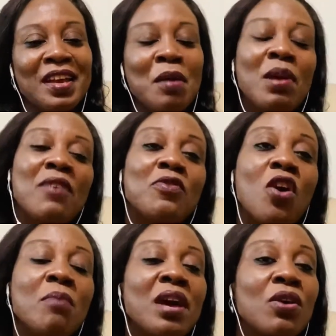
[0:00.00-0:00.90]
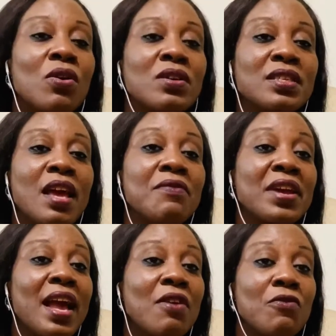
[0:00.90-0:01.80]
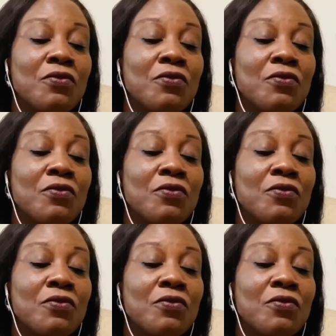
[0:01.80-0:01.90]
But I've come across every kind of